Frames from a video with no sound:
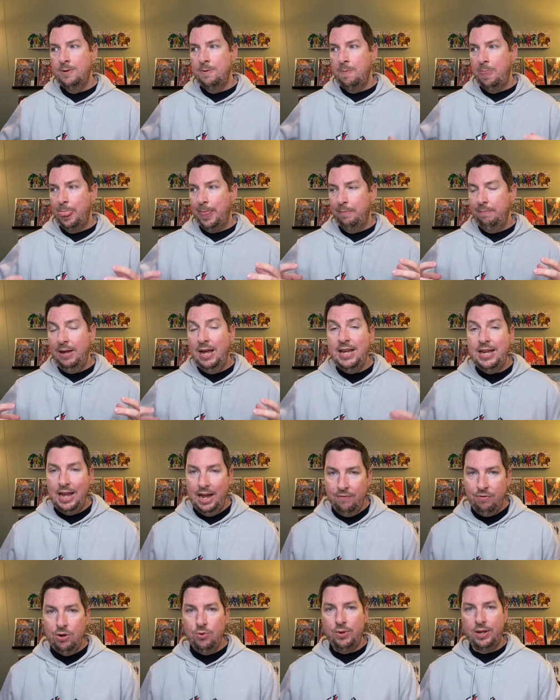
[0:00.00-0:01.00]
make
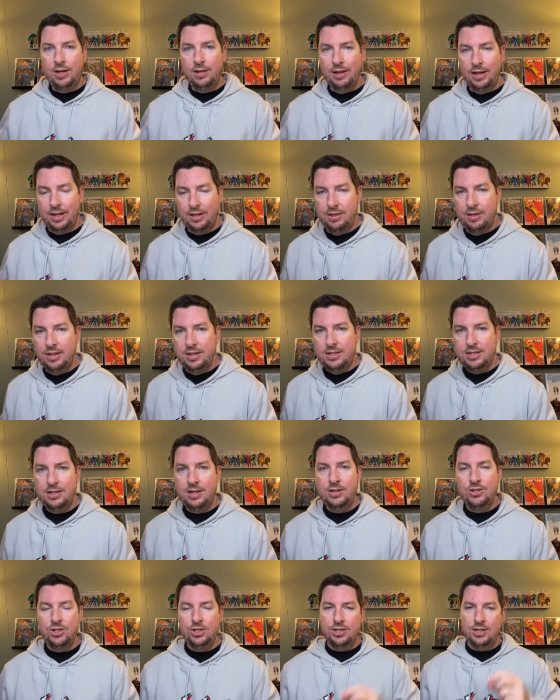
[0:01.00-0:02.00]
every week like this.
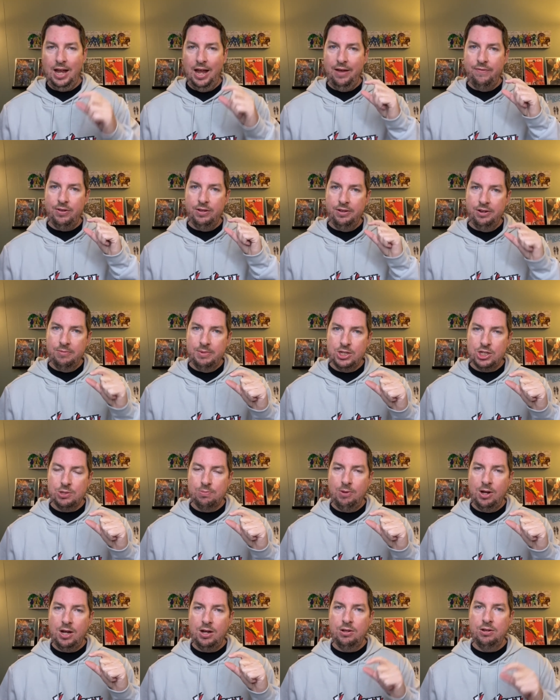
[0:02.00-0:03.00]
Just have a little bit
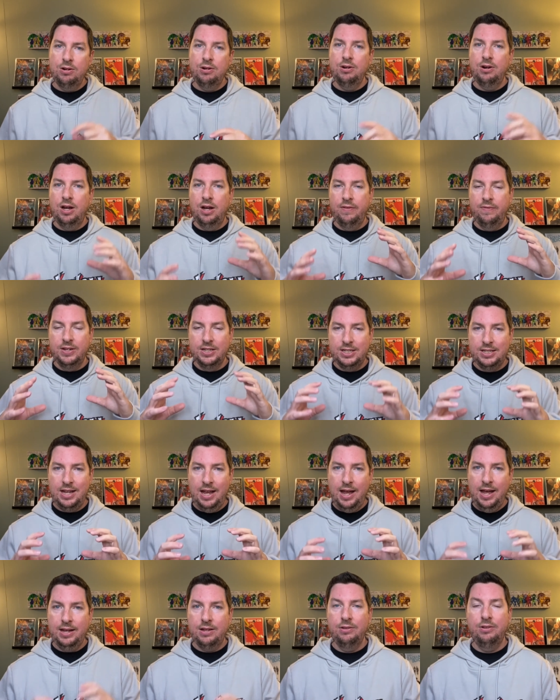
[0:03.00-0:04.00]
smaller of a
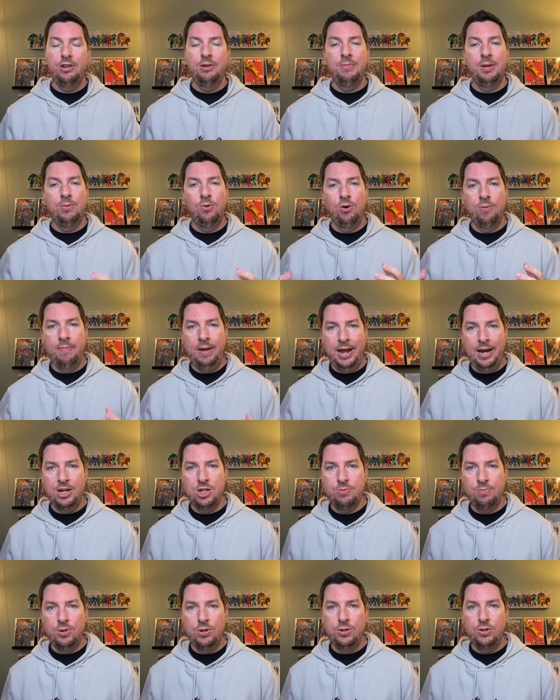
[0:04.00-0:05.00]
stack, a little bit more
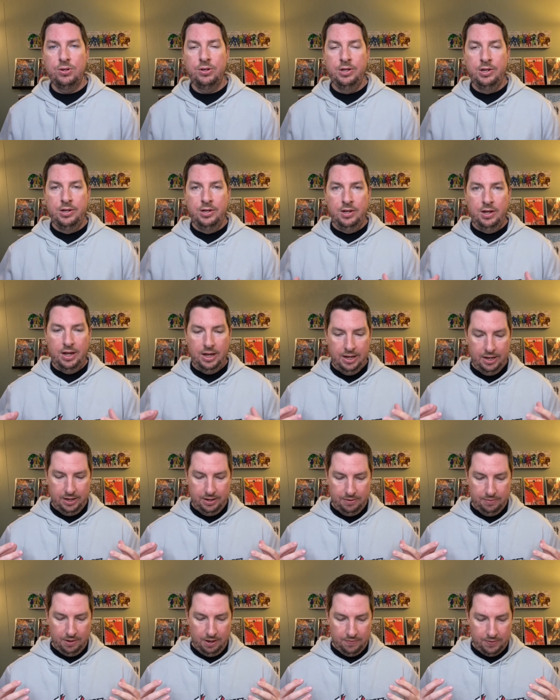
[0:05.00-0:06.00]
manageable
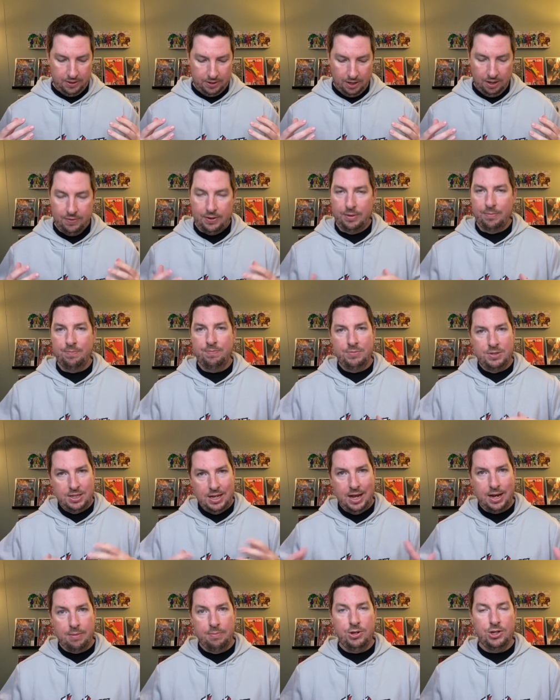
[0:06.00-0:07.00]
of a
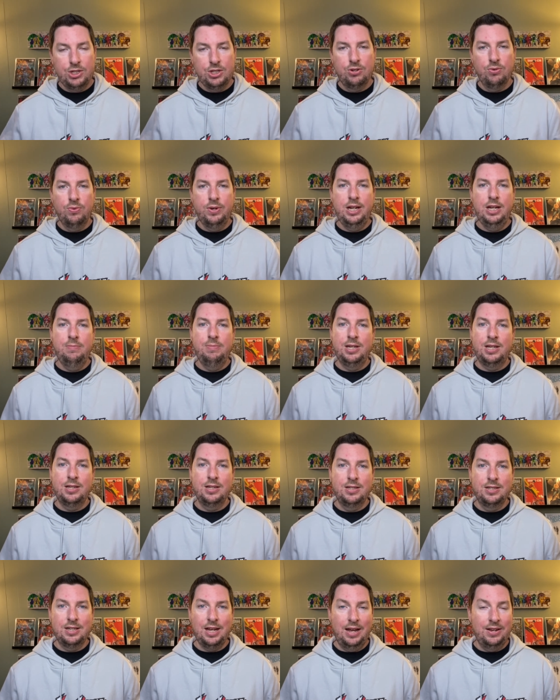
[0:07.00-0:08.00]
stack of books to read,
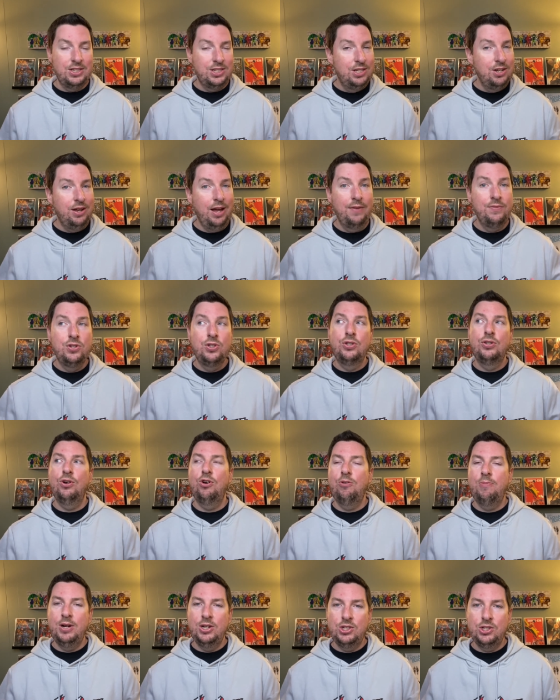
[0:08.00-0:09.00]
because I still have
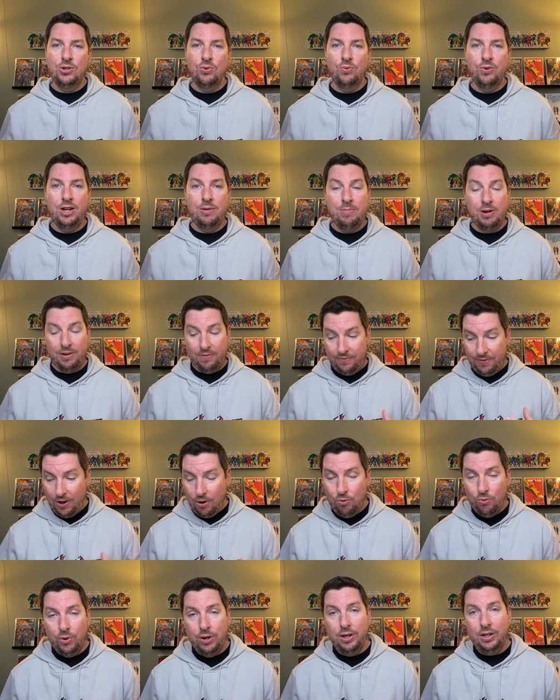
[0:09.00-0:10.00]
so much to read. But it
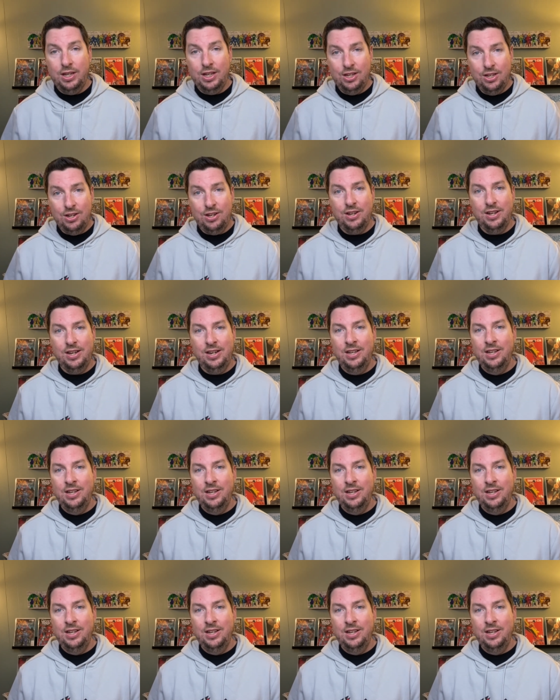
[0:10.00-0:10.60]
felt really good